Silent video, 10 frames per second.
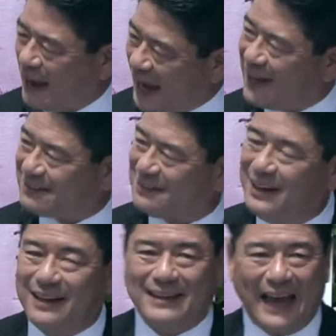passed
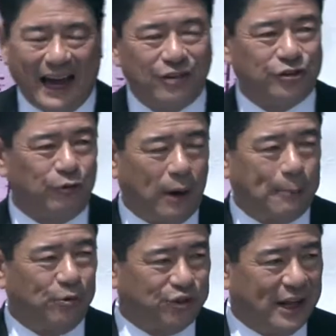the House of
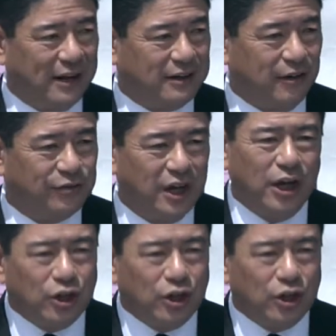Representatives.